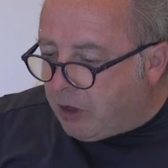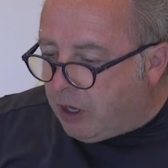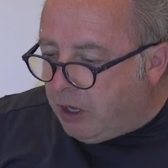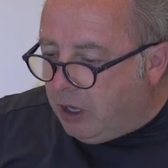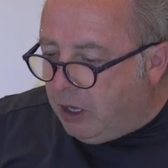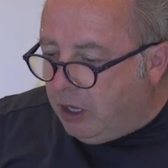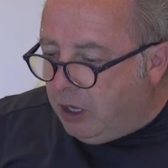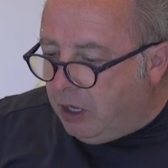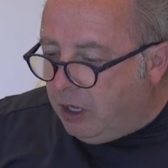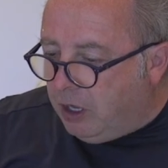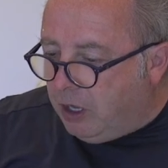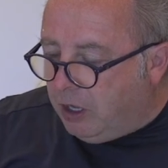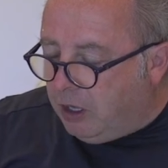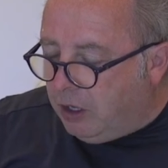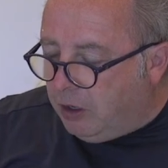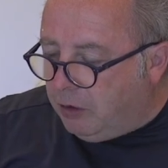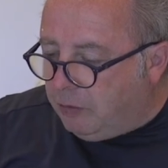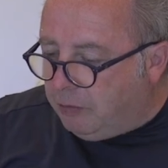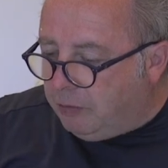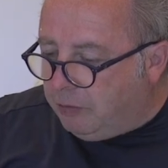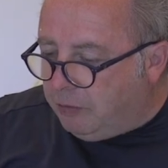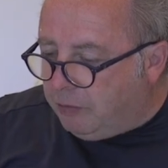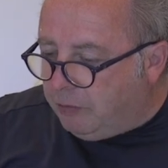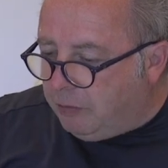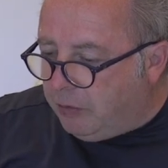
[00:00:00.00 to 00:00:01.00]

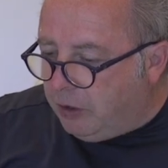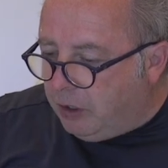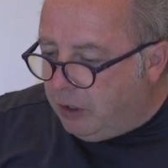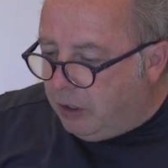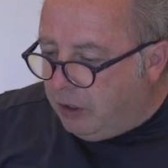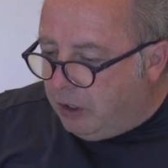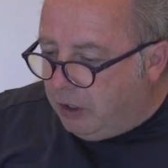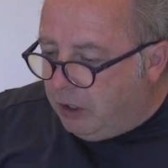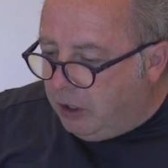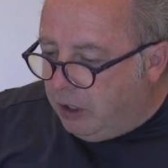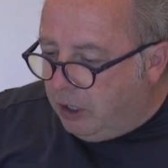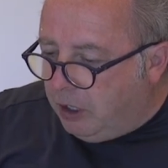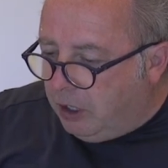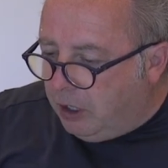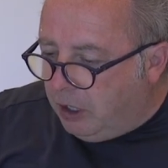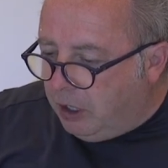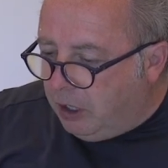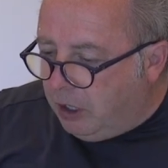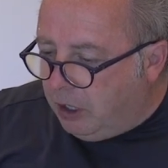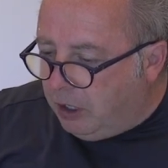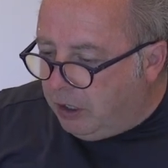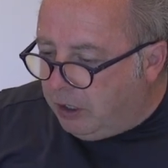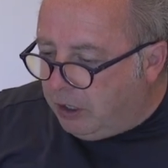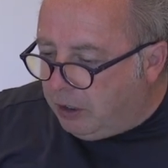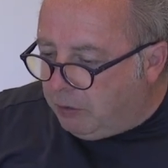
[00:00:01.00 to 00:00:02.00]

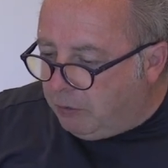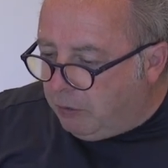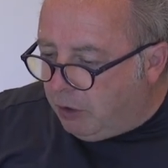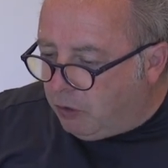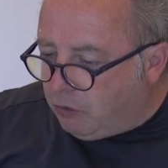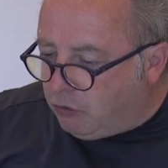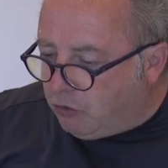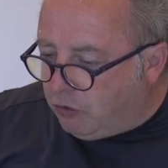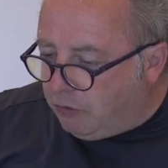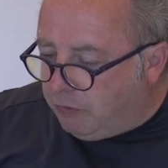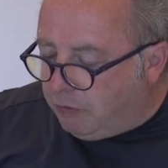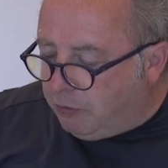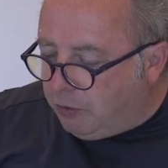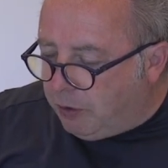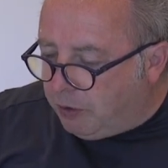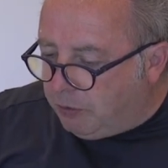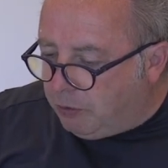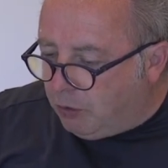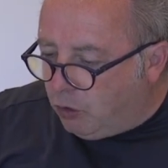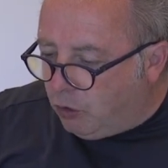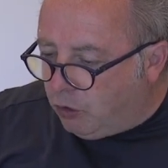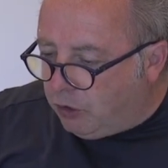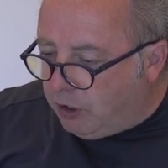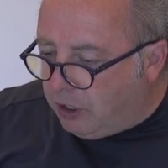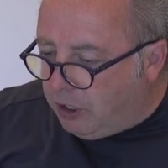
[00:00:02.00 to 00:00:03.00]
I think most of the
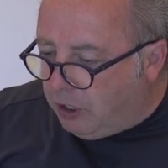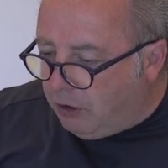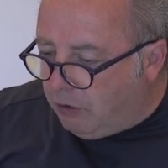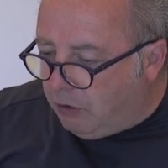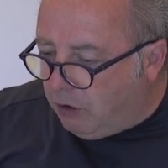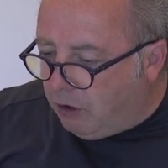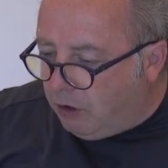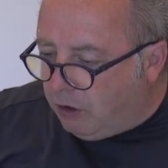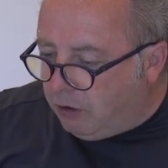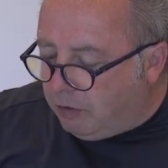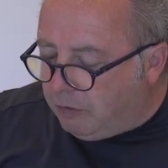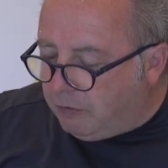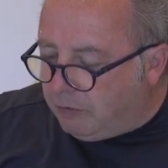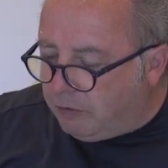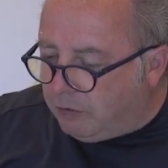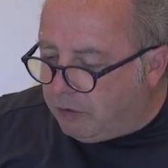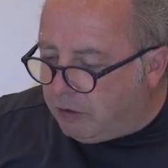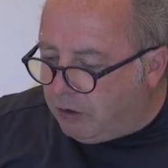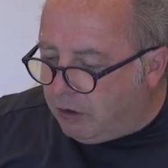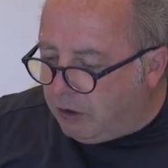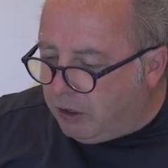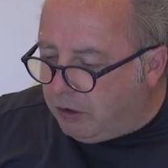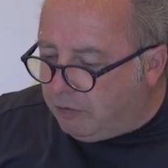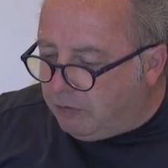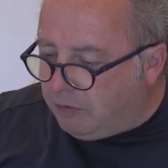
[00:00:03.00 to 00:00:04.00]
people on here are
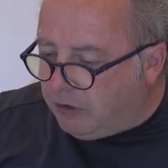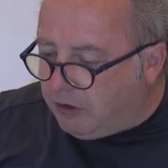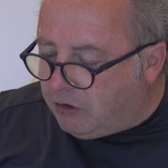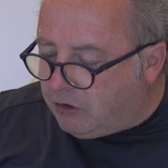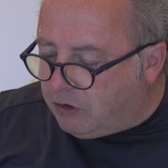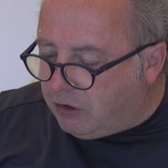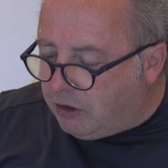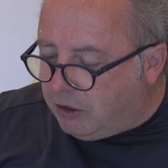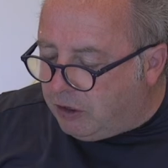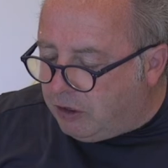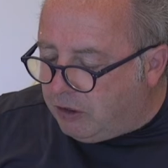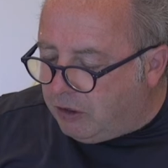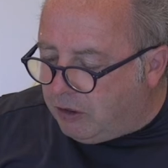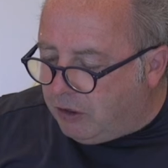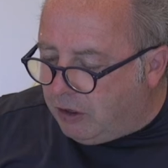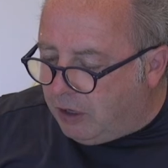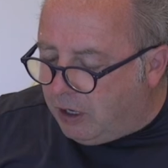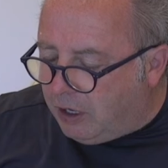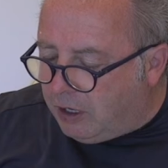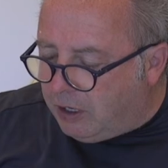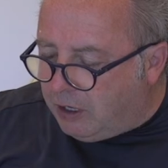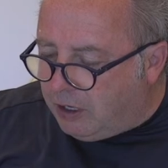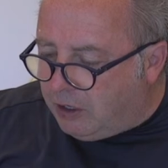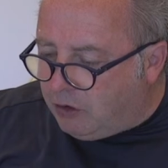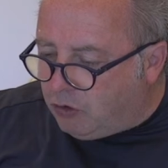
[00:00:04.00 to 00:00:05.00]
kind of listening
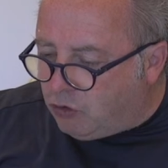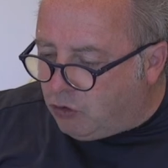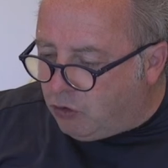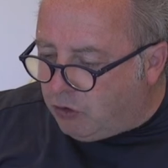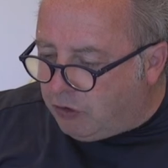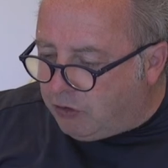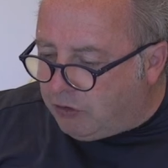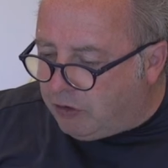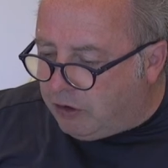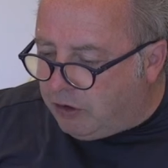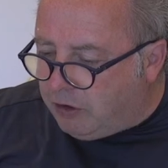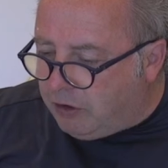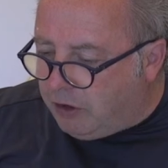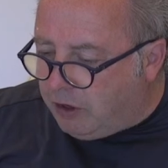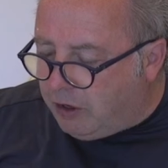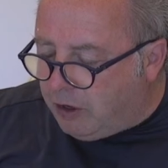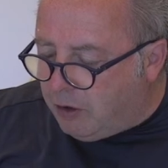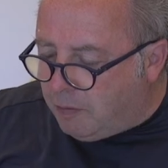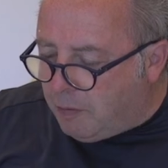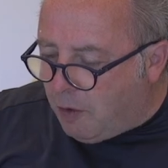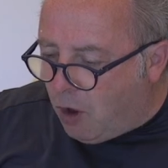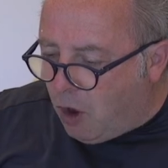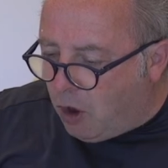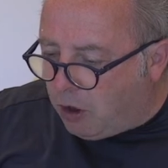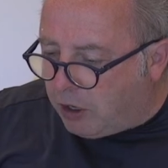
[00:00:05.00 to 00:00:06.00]
and interested in the
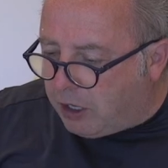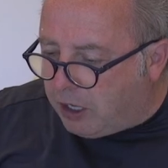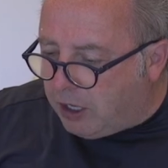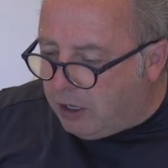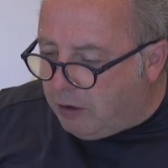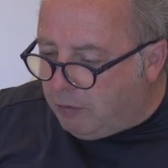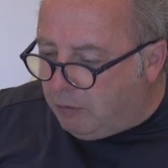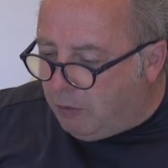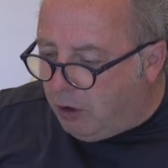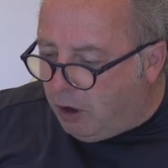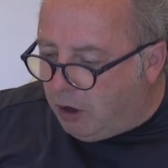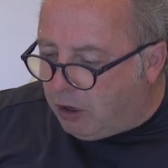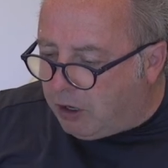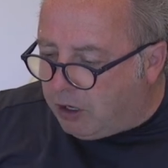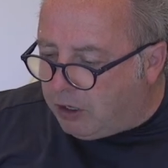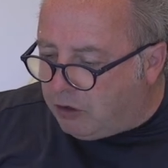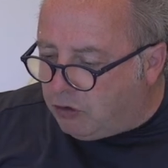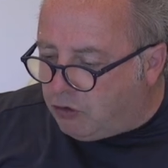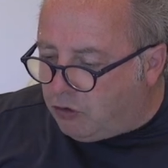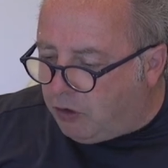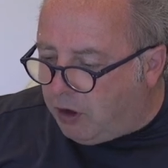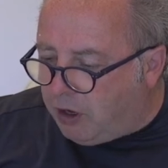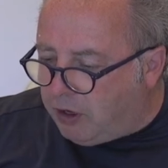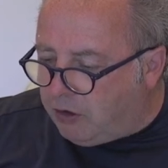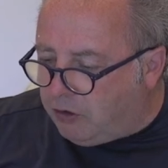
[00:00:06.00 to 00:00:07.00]
market
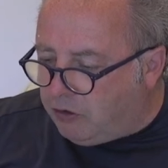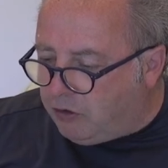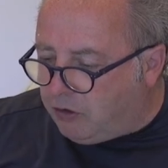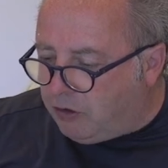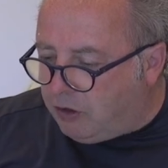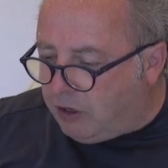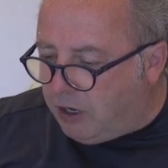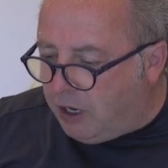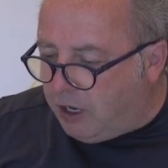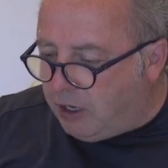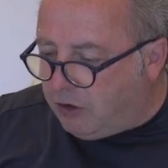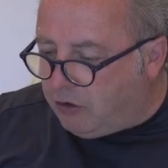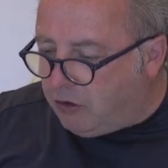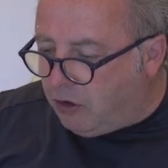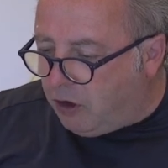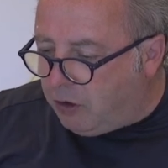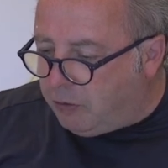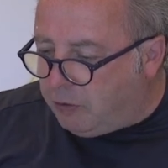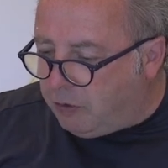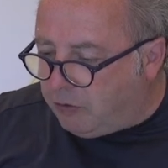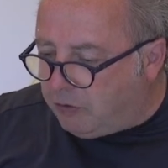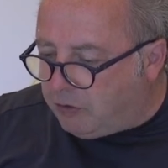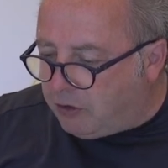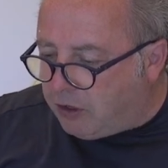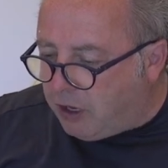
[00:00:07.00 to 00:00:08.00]
trends and that type
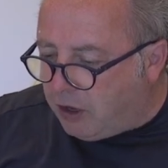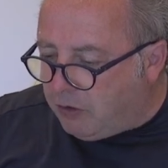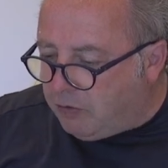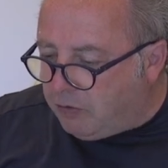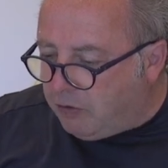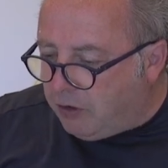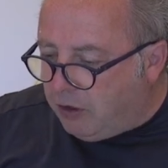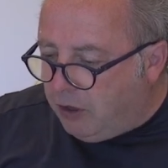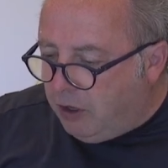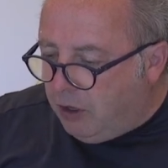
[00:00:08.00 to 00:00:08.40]
of stuff.